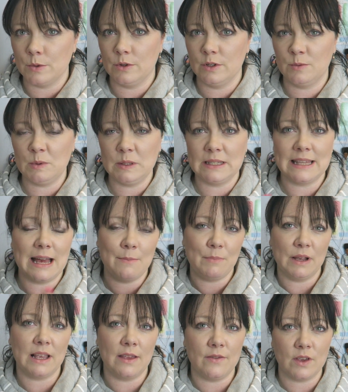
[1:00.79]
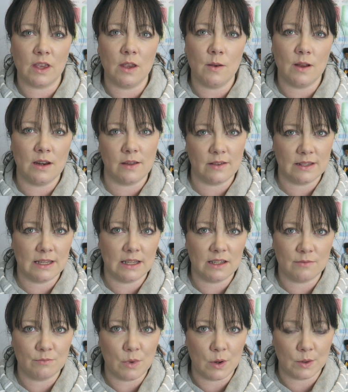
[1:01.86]
will respond to that by giving you another set
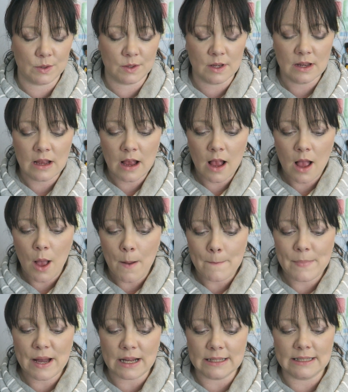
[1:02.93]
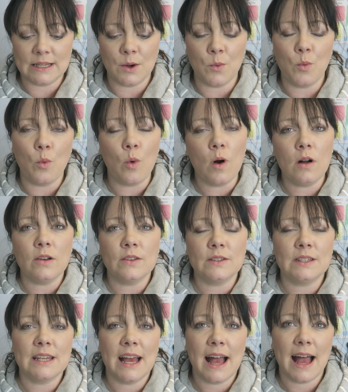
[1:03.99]
of mocks. But what
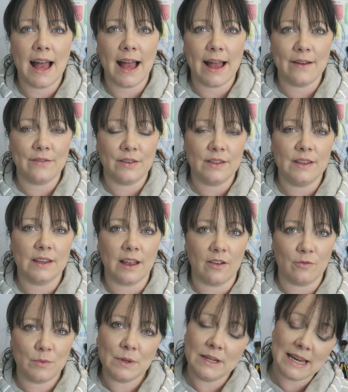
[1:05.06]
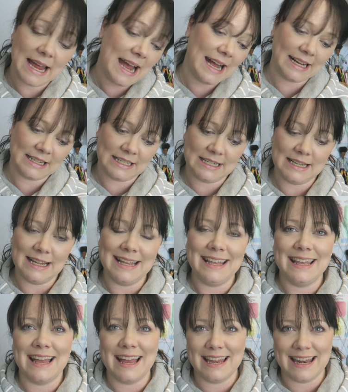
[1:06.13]
have the government
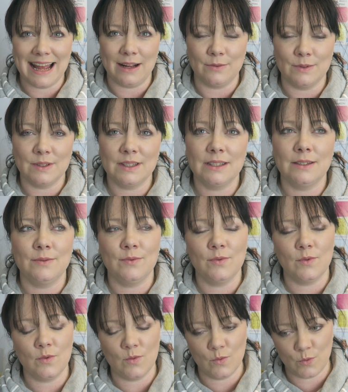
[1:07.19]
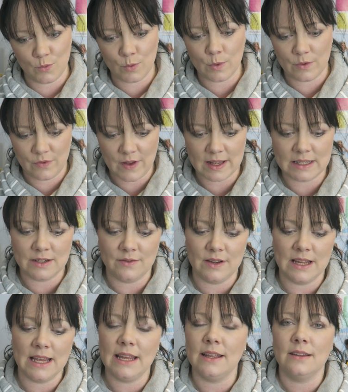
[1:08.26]
actually announced?
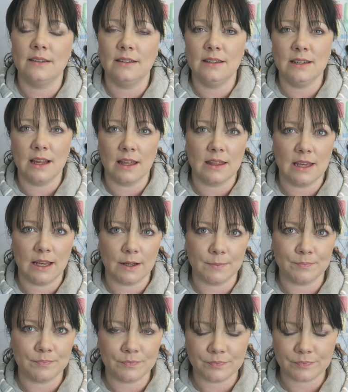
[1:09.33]
Effectively nothing.